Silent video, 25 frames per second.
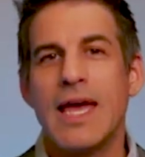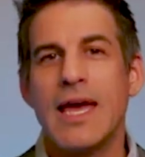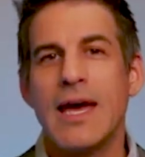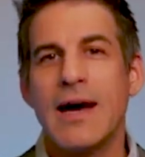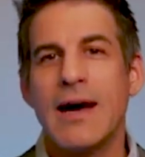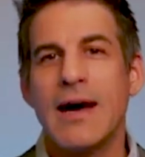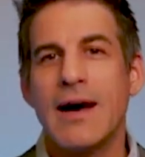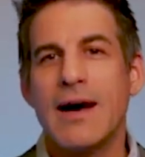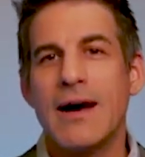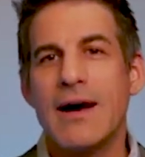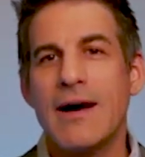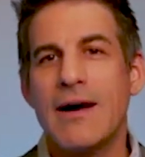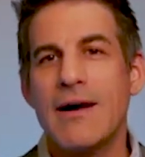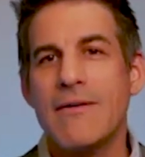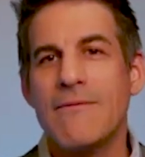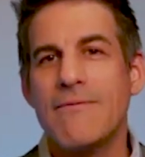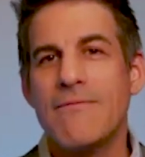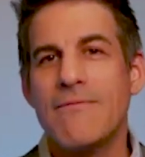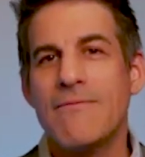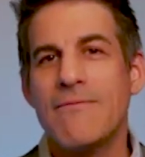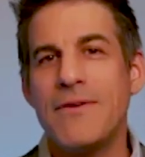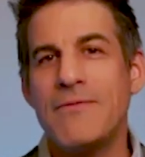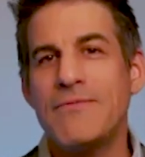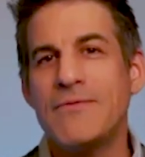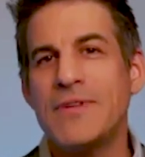
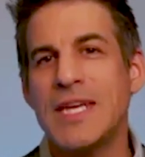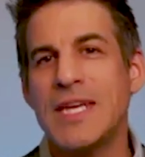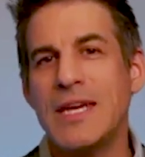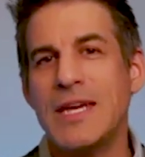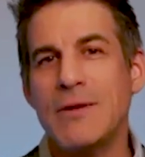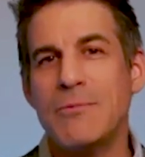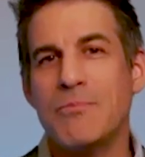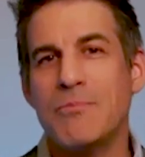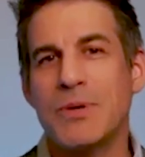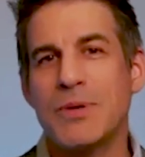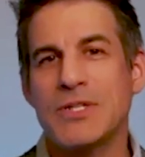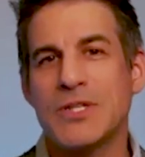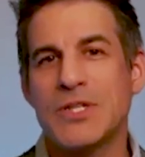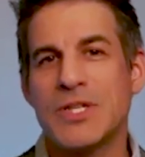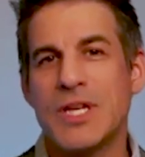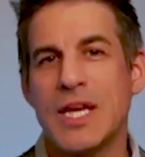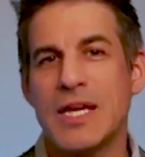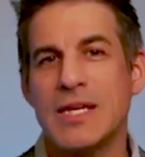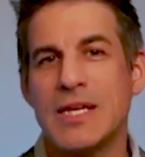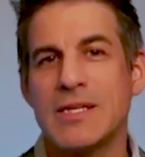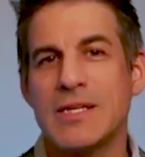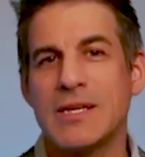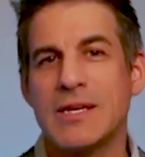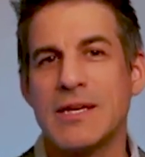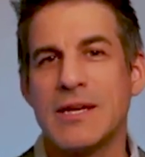
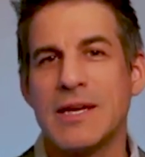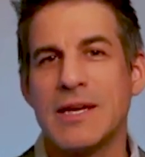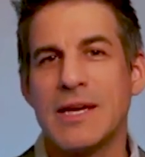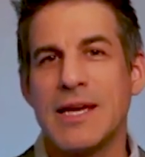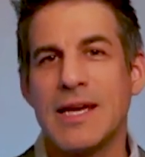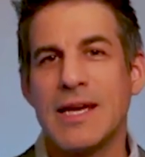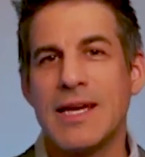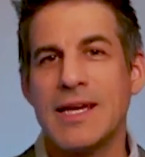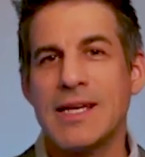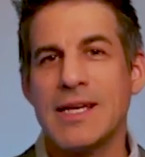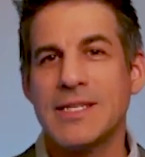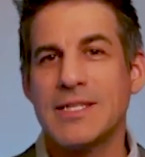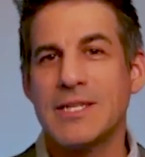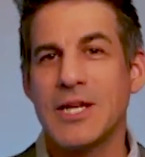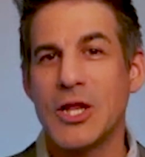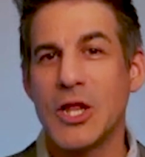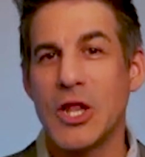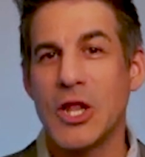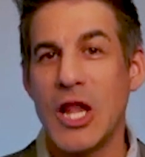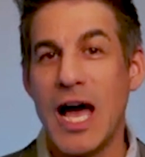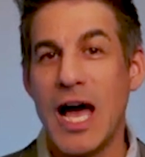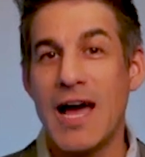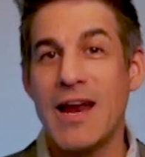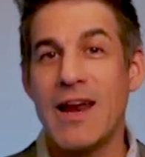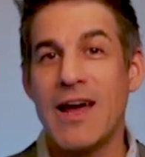15% is a
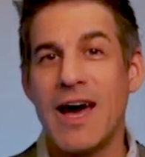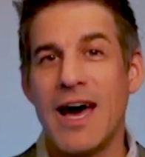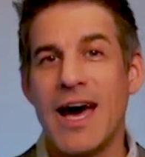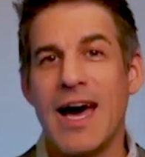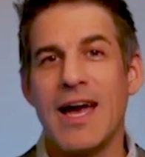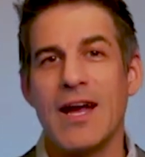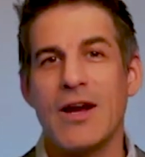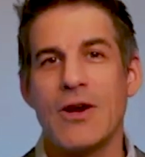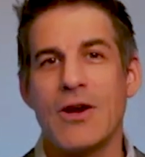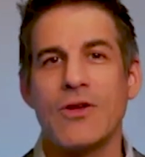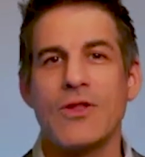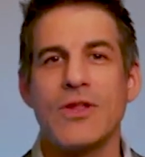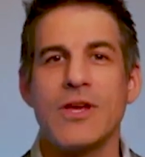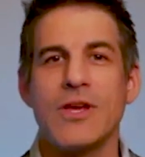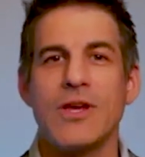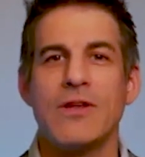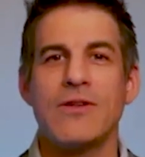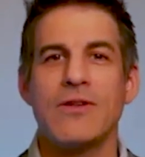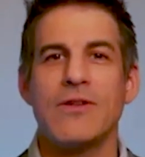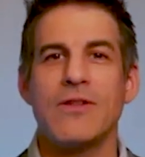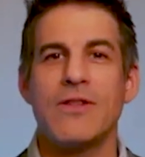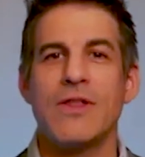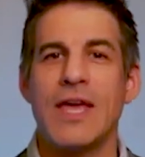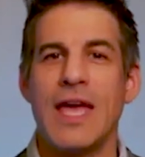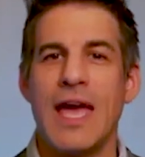lot higher
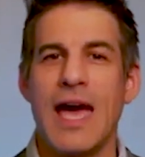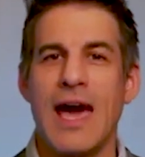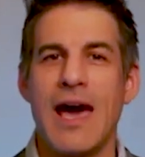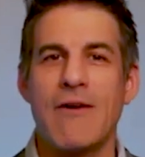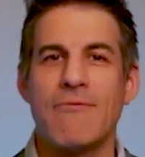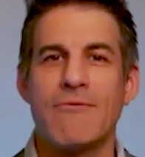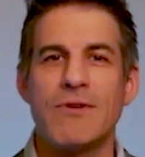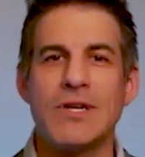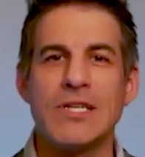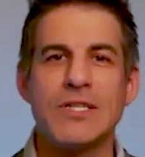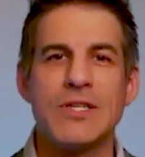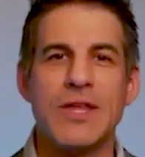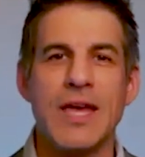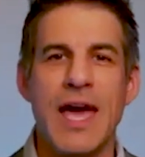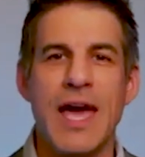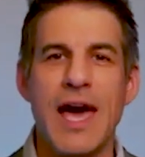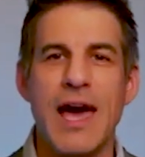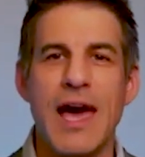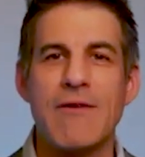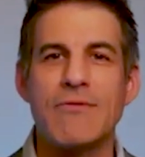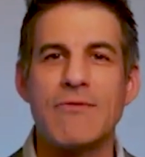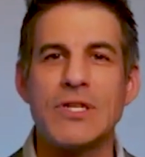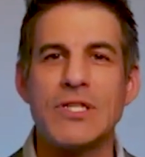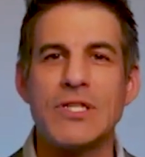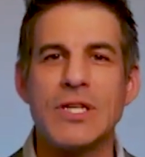than the average. The
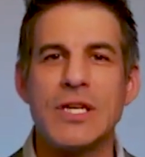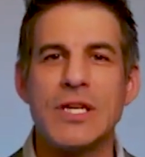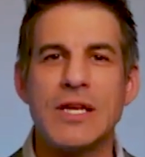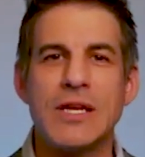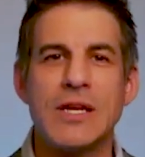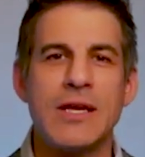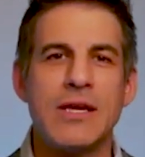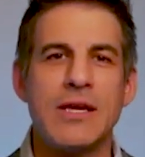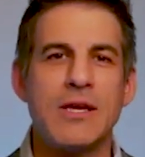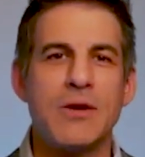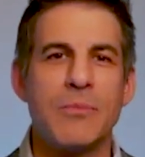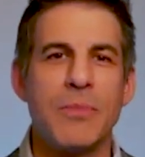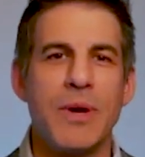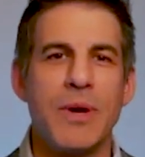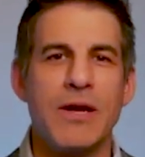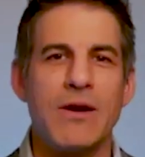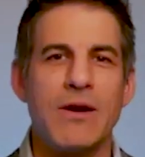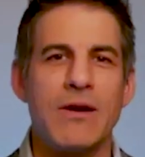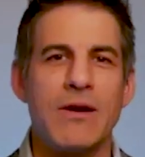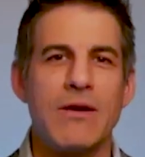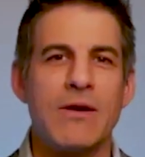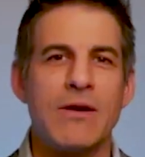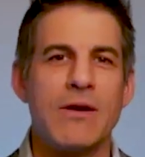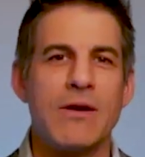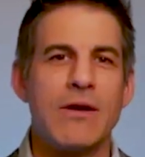average in an
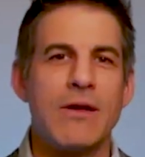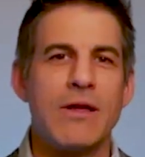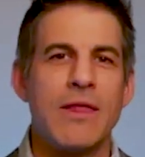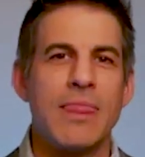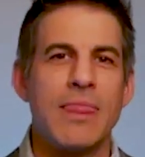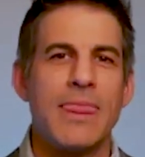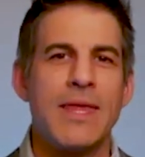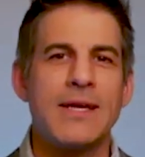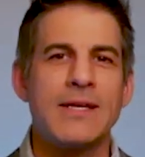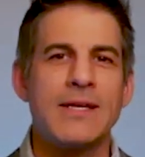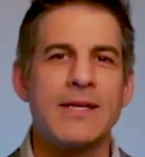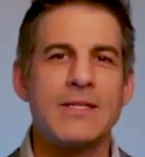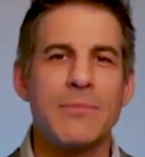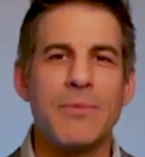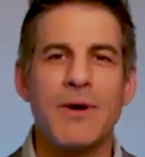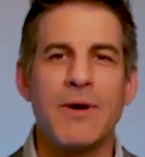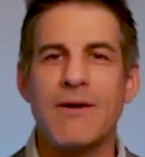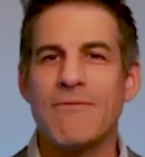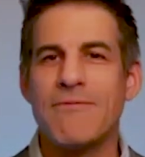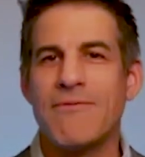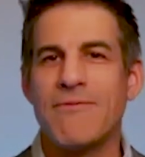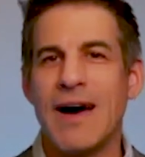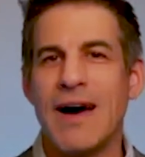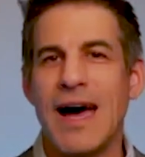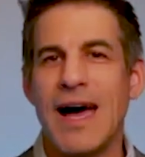incubator is
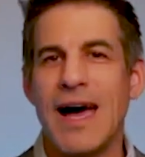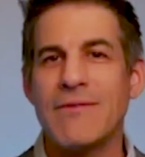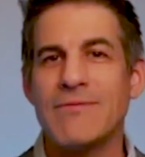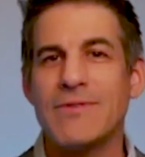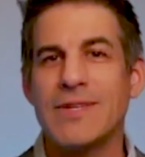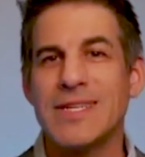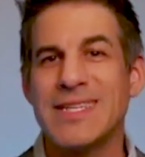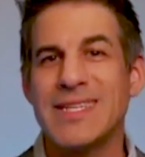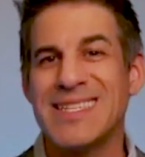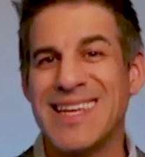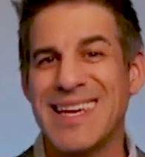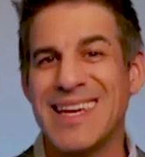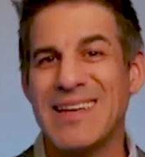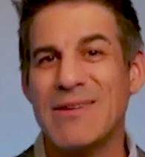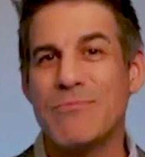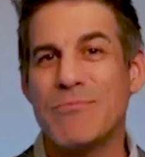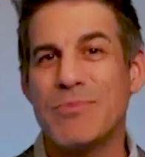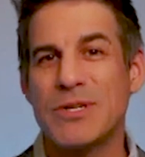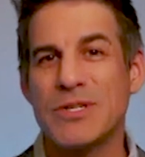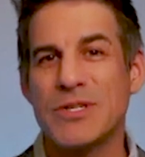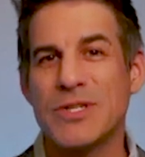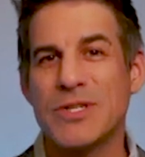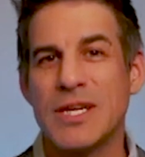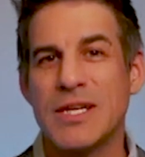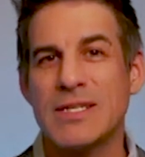about 5 to
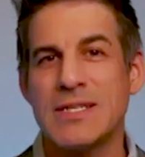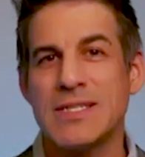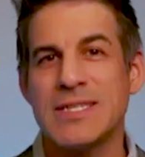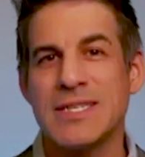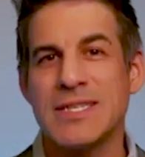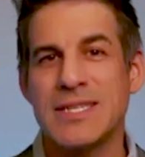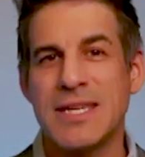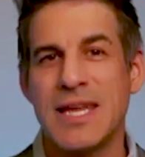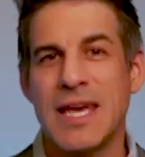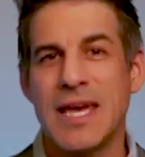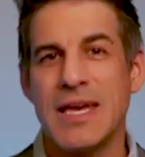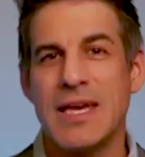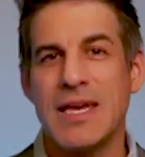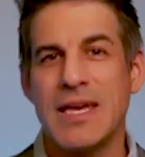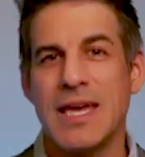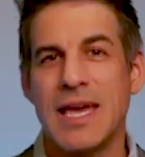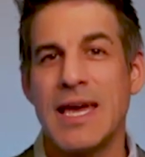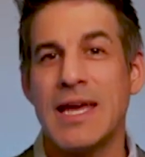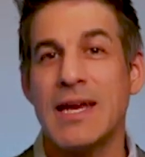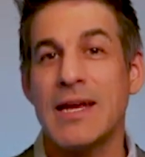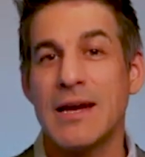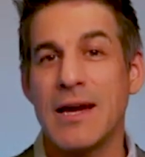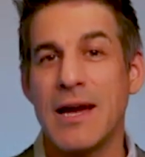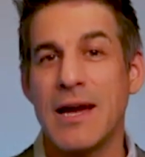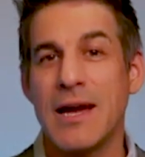10% stake
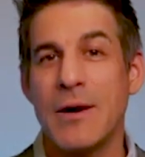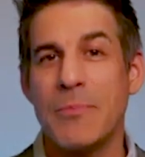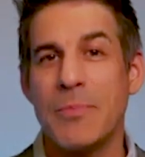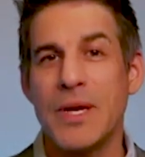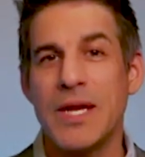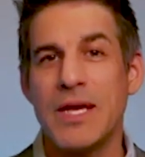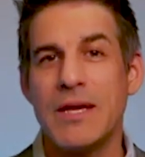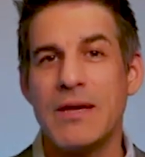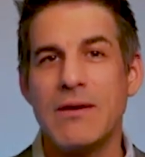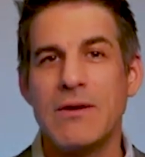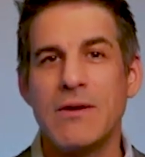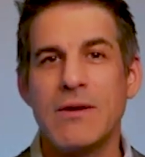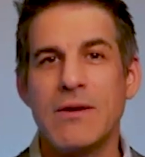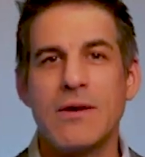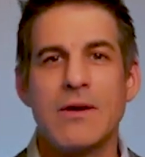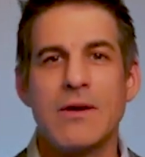in a company.